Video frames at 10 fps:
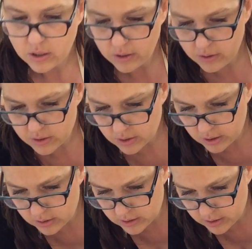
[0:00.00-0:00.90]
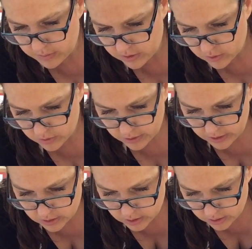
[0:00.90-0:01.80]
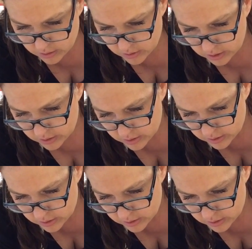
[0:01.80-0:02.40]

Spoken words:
although it's called slip and score, you actually do the